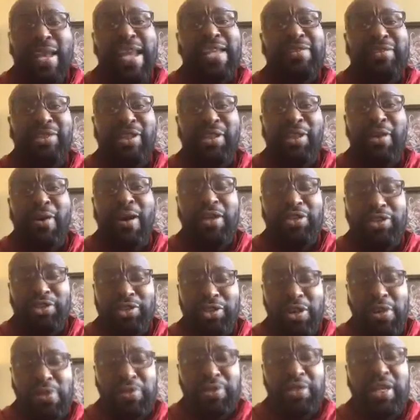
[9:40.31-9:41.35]
It's the Lord's
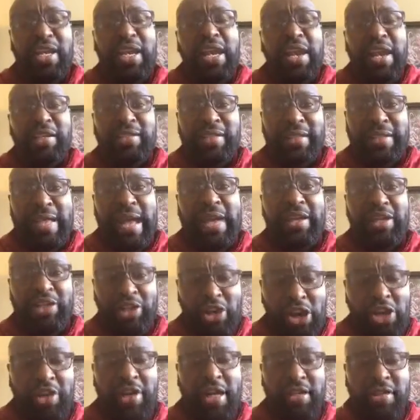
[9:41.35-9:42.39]
church. There's a lot of
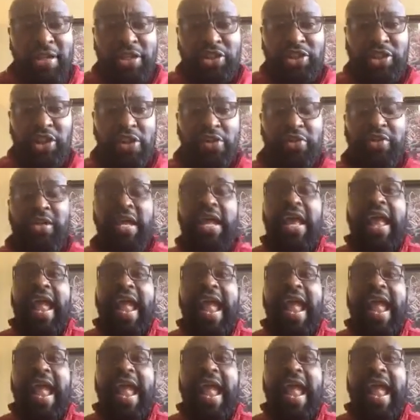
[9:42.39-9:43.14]
good in the church.